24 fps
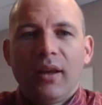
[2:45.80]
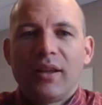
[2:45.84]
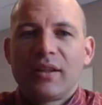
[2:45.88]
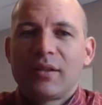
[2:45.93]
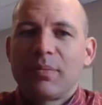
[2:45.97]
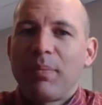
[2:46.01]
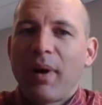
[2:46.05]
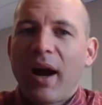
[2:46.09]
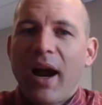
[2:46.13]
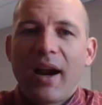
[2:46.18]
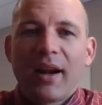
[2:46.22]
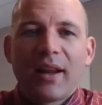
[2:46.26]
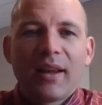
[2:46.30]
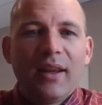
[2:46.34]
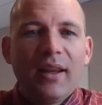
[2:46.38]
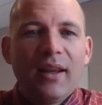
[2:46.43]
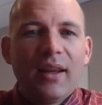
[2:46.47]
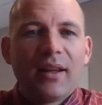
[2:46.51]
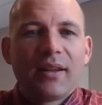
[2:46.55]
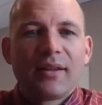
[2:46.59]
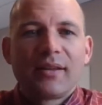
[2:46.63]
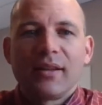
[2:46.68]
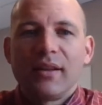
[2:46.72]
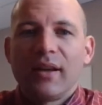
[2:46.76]
His
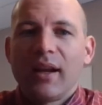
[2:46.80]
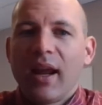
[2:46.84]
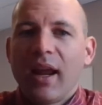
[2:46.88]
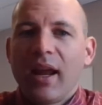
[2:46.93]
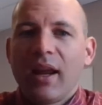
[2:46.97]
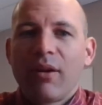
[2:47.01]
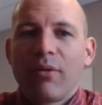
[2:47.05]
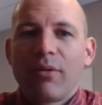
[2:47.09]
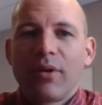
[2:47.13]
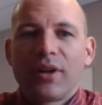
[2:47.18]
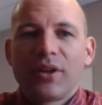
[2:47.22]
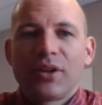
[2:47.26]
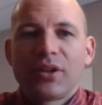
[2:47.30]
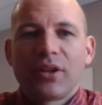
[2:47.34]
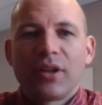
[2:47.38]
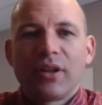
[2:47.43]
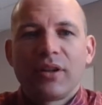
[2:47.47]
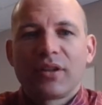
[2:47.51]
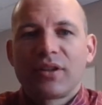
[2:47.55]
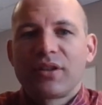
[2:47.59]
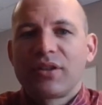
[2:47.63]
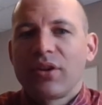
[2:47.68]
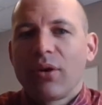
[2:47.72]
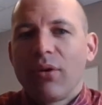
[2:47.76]
body is in
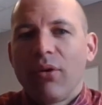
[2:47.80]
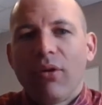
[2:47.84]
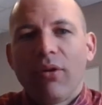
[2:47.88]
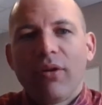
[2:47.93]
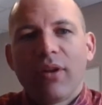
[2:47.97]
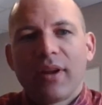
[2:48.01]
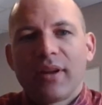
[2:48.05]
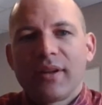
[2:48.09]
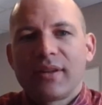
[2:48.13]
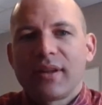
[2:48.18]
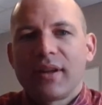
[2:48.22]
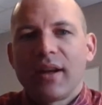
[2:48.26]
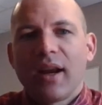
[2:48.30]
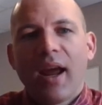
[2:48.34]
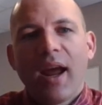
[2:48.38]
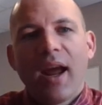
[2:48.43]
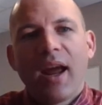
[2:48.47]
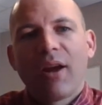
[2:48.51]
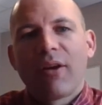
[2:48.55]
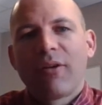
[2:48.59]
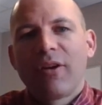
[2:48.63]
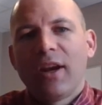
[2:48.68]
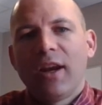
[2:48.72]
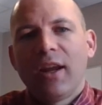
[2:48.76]
anguish, his soul is in
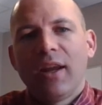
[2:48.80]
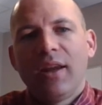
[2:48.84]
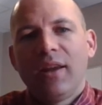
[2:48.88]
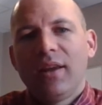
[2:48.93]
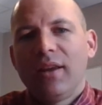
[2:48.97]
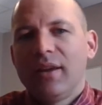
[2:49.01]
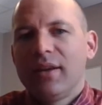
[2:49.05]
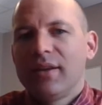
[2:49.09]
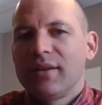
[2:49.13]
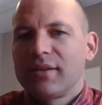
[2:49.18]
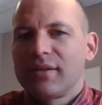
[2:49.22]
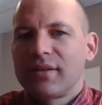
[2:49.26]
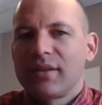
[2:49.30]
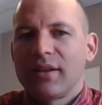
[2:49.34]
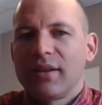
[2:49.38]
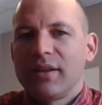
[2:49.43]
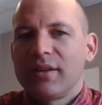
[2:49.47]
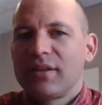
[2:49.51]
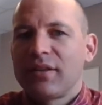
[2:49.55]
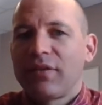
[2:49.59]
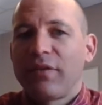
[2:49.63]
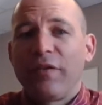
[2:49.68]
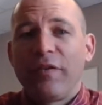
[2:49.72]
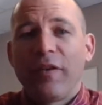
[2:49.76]
agony. He is
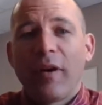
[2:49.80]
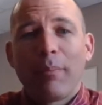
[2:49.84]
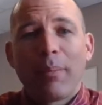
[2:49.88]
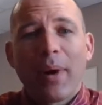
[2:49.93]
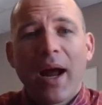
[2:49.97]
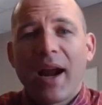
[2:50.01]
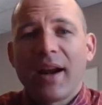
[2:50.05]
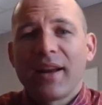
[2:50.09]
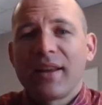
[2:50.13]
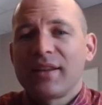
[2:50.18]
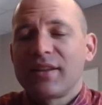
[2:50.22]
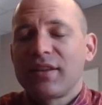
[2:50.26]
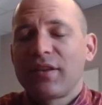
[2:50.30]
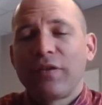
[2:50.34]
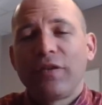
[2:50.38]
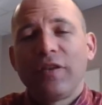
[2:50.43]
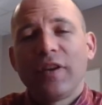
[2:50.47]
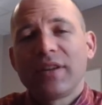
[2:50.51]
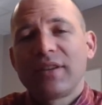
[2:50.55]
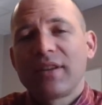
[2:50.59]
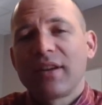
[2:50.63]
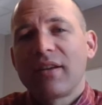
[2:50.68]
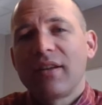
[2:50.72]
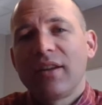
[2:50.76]
his body is
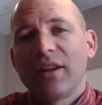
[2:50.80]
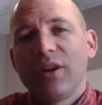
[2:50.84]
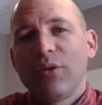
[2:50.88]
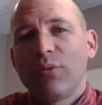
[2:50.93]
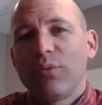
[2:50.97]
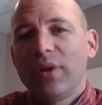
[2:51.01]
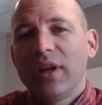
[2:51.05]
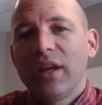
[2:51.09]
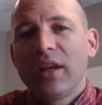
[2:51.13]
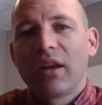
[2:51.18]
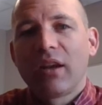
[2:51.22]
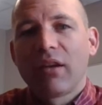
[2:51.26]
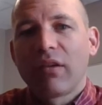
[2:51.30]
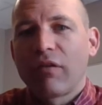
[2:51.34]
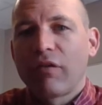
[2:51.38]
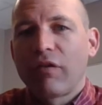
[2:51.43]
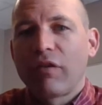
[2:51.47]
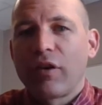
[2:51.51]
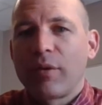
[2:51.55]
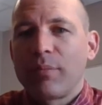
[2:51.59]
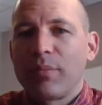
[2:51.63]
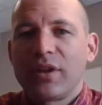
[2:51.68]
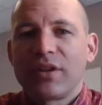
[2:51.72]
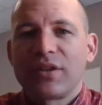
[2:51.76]
physically weak
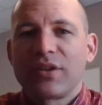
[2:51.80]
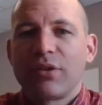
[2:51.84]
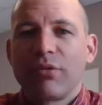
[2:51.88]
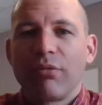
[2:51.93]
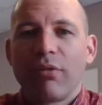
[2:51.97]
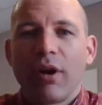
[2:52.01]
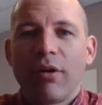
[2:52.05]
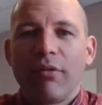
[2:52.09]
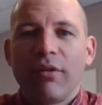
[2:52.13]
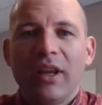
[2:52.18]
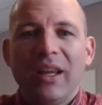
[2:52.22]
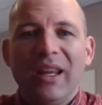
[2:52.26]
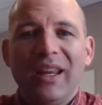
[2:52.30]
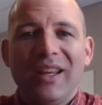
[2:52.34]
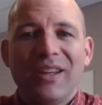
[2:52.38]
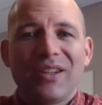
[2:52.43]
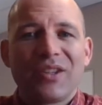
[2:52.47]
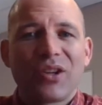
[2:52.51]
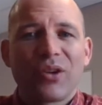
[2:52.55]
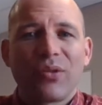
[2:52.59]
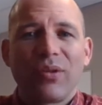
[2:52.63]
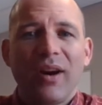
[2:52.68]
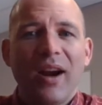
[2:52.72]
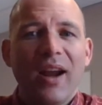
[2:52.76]
from his groaning.
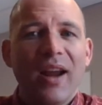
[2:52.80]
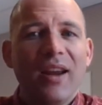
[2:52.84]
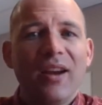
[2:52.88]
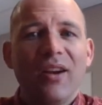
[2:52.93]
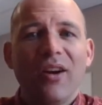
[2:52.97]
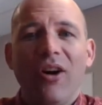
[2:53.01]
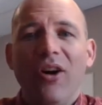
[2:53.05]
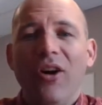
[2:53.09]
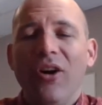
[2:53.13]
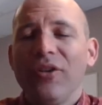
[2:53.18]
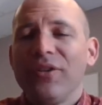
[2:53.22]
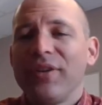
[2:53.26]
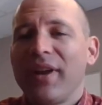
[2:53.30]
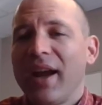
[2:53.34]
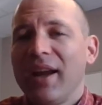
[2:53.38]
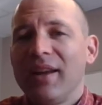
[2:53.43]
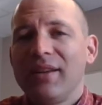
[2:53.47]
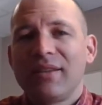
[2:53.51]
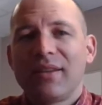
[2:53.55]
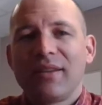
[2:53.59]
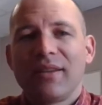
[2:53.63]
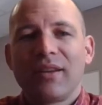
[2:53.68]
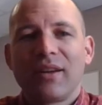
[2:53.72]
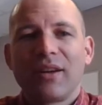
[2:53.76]
He's crying all
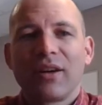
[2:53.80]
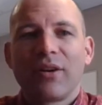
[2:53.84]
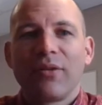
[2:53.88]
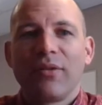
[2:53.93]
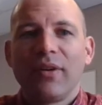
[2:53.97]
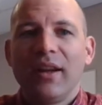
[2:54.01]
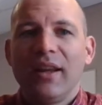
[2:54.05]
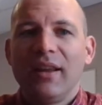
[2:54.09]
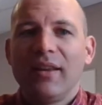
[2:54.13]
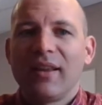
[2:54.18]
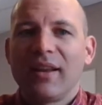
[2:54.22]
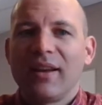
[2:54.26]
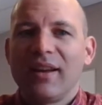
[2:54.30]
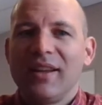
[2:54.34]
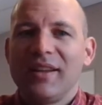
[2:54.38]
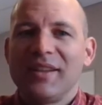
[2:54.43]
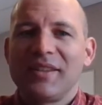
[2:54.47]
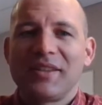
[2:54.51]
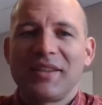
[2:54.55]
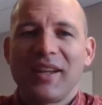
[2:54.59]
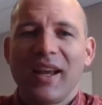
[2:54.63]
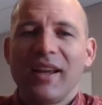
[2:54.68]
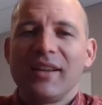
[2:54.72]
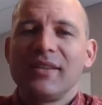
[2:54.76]
night to the degree that
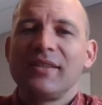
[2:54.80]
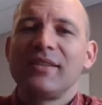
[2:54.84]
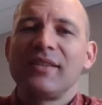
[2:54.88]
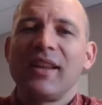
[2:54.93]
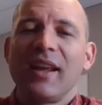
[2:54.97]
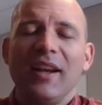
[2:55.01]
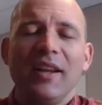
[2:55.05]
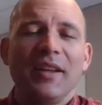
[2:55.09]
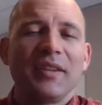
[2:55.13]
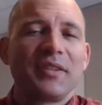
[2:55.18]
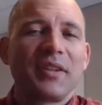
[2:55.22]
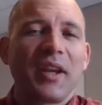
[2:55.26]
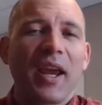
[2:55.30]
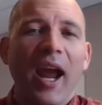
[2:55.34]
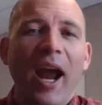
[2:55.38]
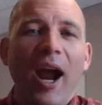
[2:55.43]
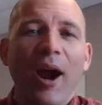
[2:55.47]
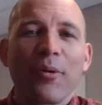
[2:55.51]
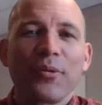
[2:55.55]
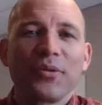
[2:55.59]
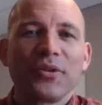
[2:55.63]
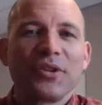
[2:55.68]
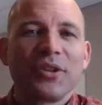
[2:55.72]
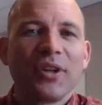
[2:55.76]
he says that his
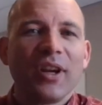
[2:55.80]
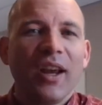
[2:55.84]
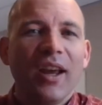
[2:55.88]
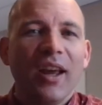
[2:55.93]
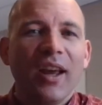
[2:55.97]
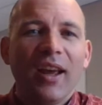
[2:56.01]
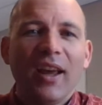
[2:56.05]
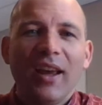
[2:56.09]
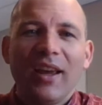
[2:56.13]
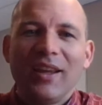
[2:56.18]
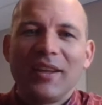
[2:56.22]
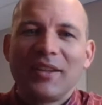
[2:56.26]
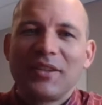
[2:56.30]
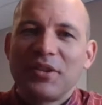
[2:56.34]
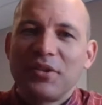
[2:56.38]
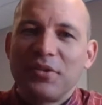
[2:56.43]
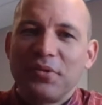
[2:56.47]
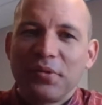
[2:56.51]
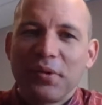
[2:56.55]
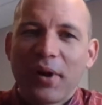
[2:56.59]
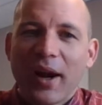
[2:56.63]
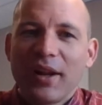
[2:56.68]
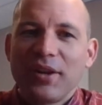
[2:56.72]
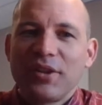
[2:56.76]
couch is
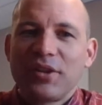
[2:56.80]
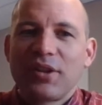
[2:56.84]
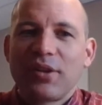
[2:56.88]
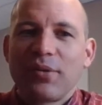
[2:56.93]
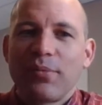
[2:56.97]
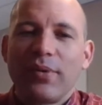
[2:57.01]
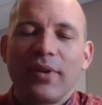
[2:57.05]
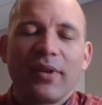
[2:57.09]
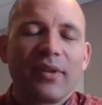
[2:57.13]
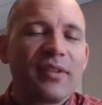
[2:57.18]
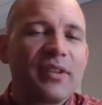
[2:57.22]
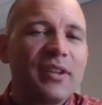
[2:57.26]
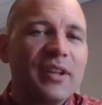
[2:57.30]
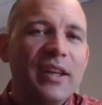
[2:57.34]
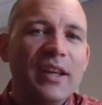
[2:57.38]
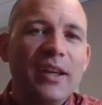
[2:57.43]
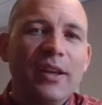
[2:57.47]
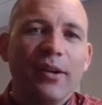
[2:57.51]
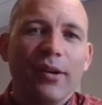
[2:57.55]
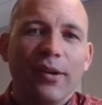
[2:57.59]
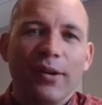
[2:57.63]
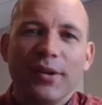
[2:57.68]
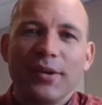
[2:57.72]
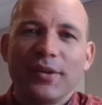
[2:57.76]
drenched with
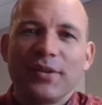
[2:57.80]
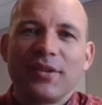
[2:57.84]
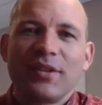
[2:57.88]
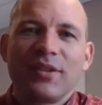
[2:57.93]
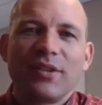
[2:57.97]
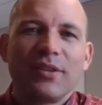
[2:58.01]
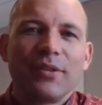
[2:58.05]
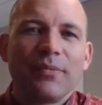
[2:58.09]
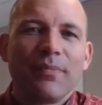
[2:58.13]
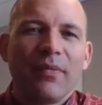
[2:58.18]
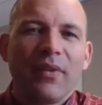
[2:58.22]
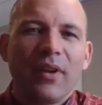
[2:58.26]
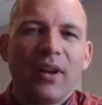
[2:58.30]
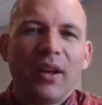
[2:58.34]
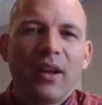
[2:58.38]
tears.